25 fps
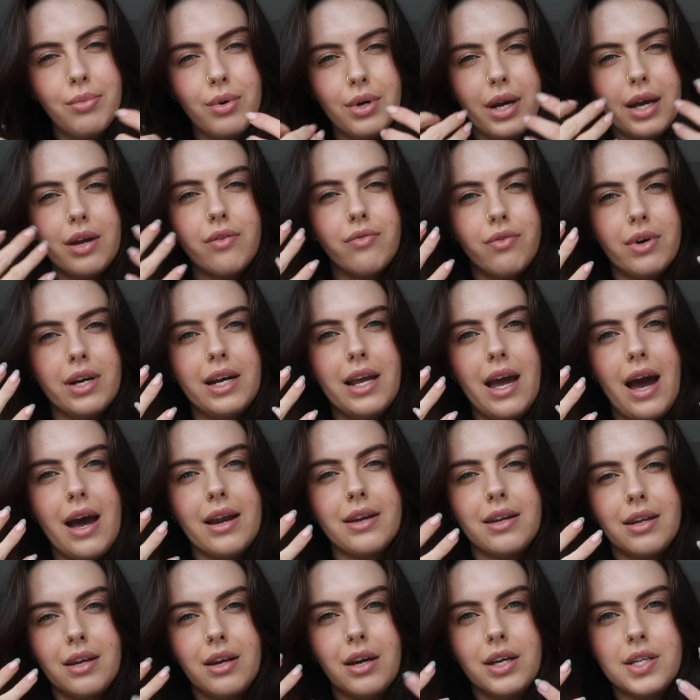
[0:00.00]
but like really
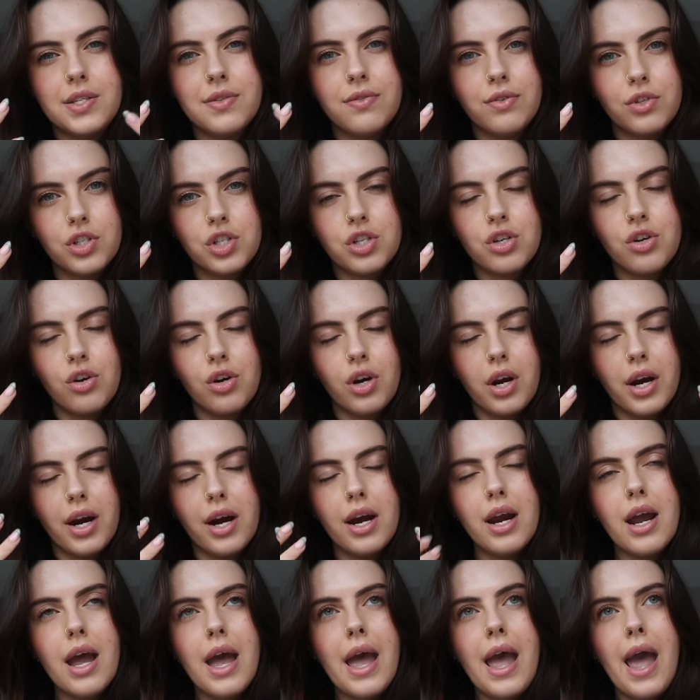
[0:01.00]
adding a nice flush of
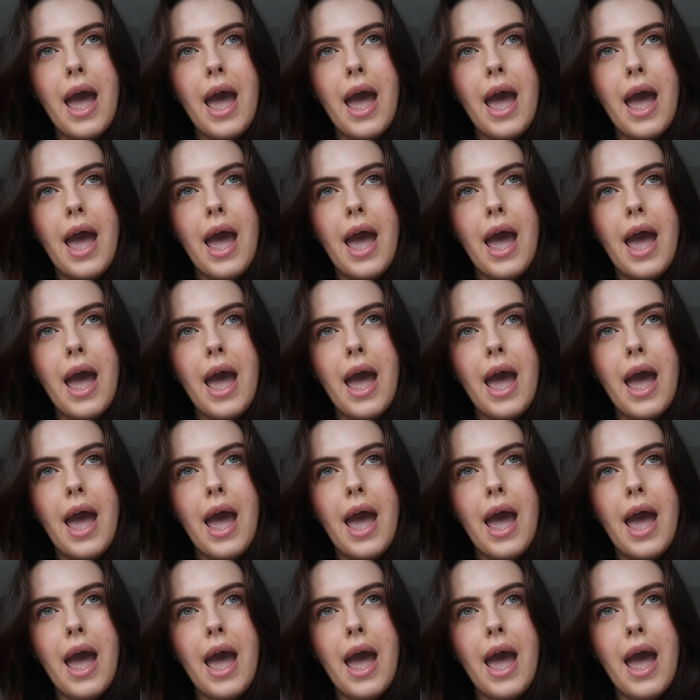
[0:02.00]
color.